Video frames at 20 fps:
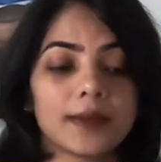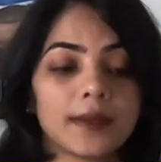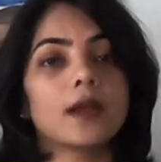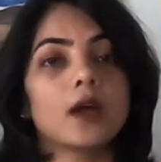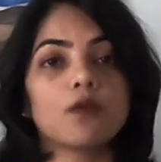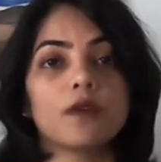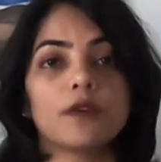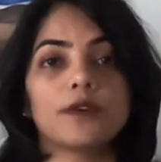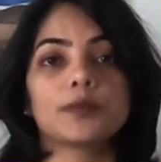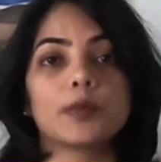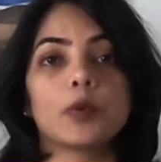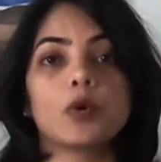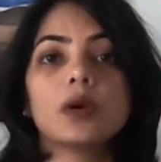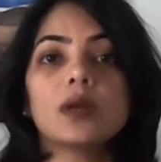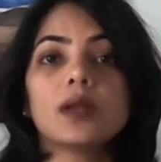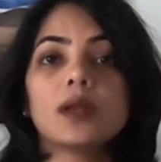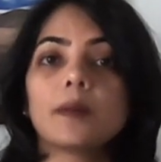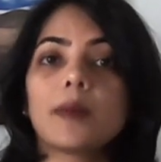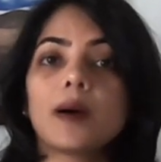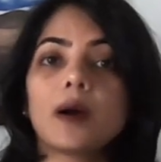Now we've
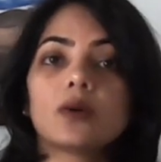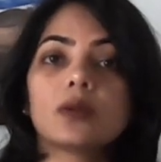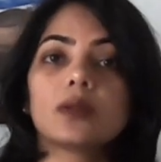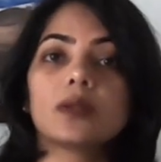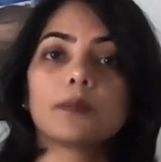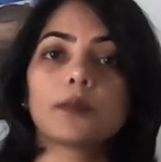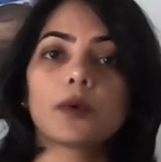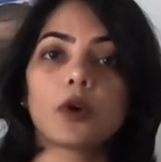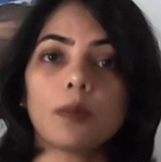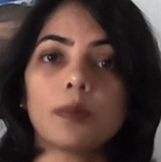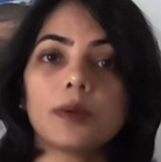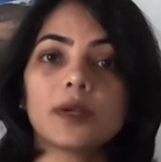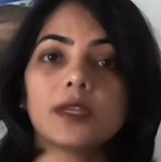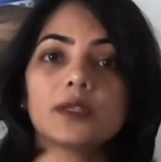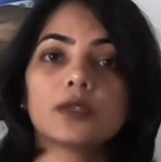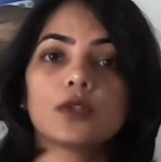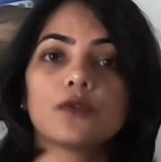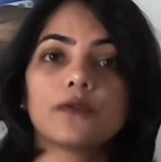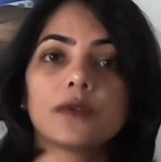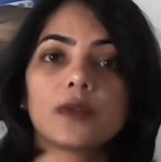spoken about the
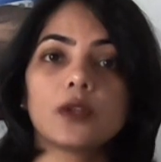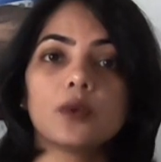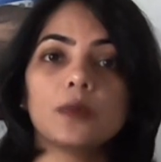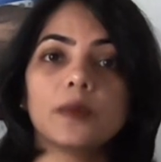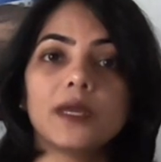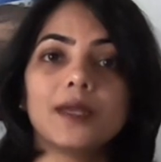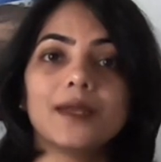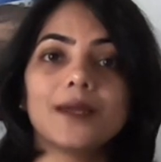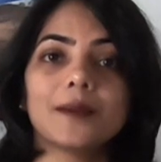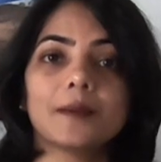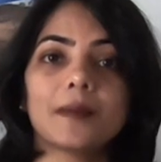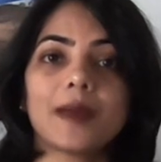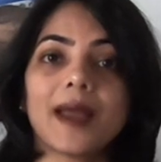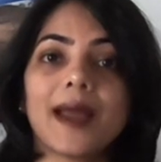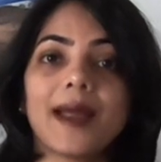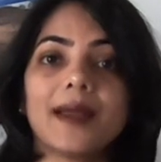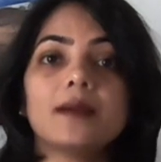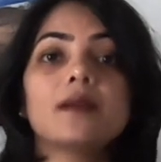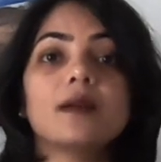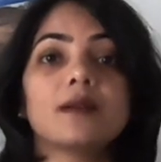properties of aluminium
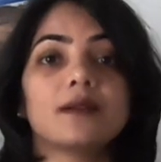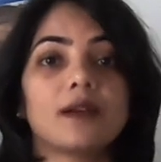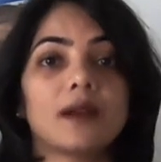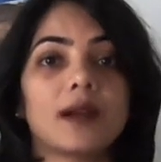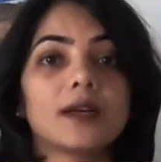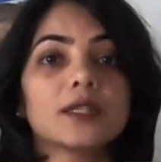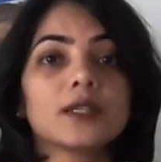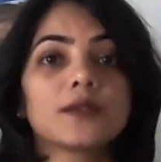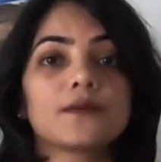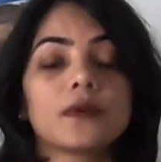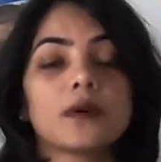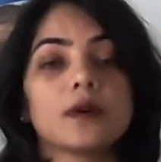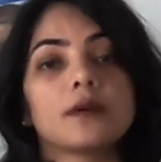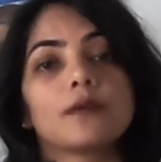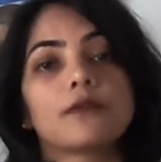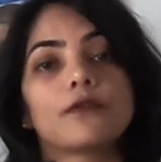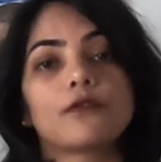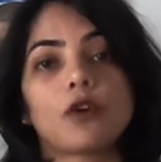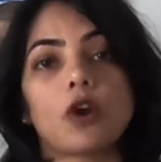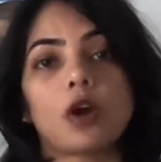and
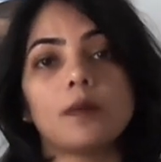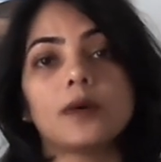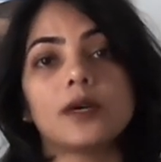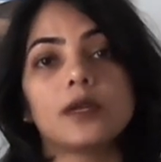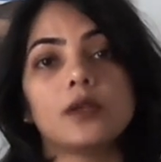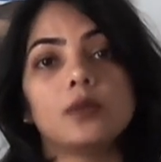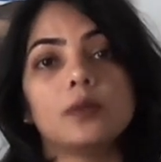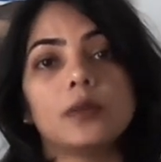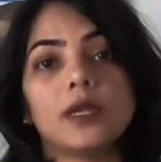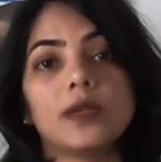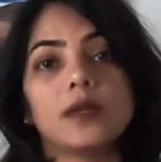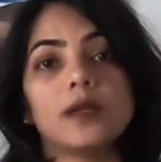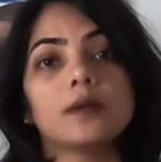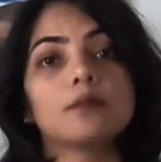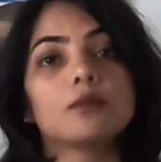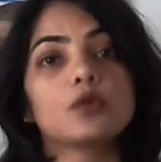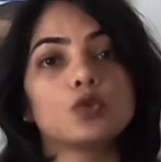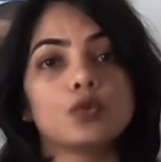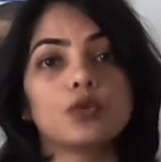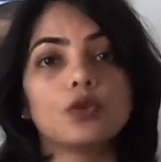transfer from
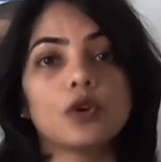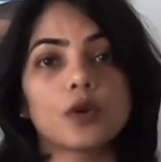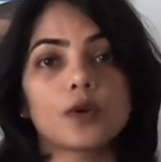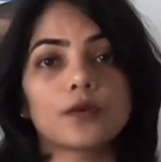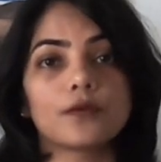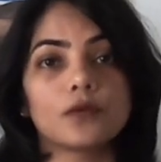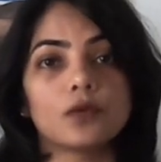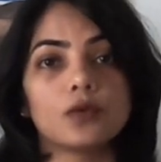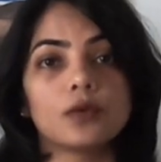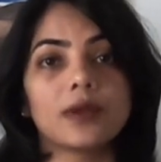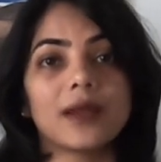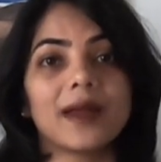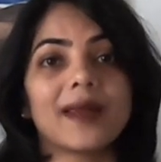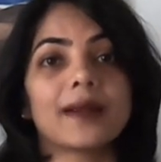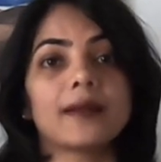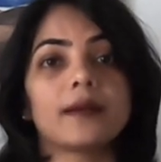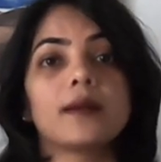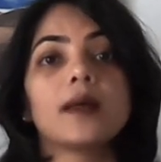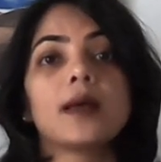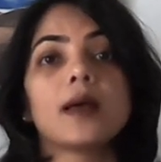aluminium to your food
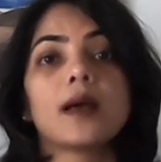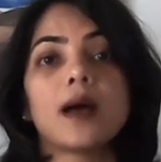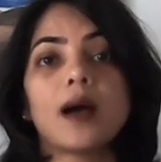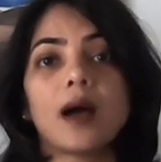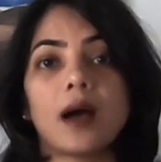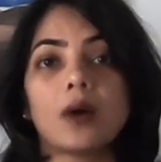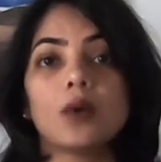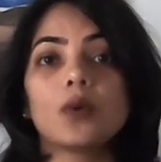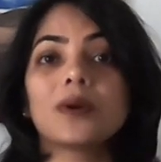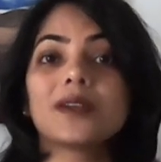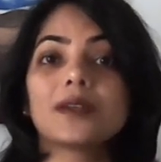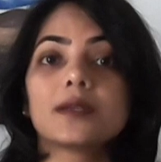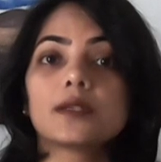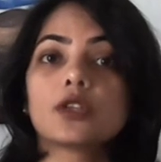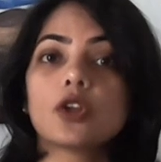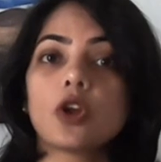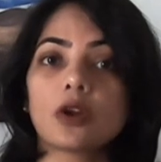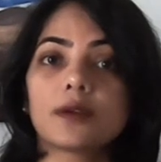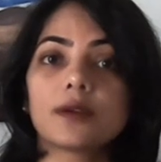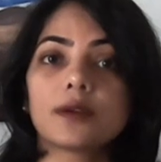and how it is
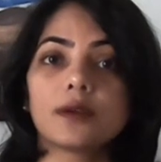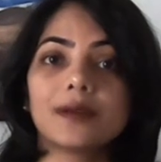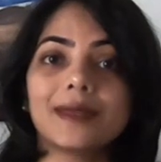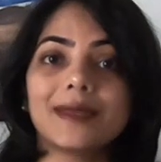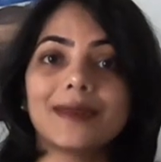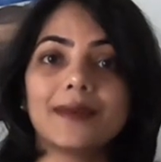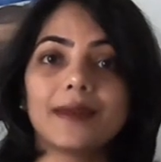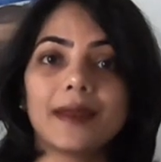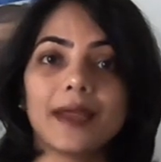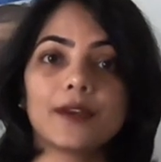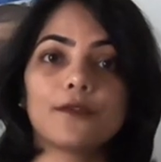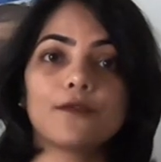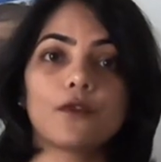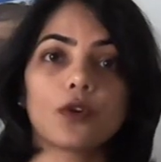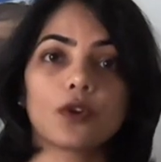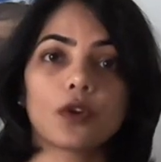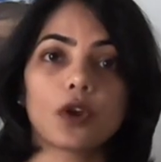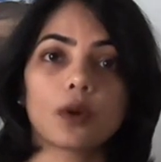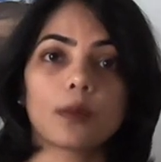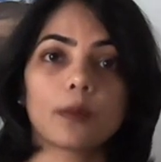not really great
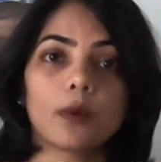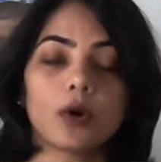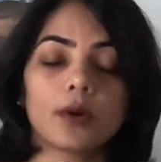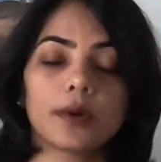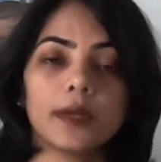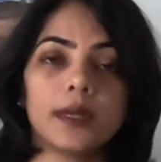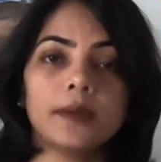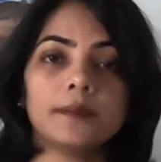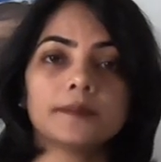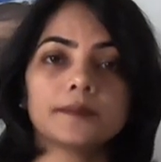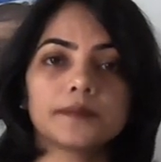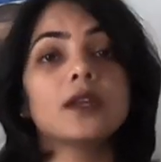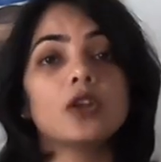for your body.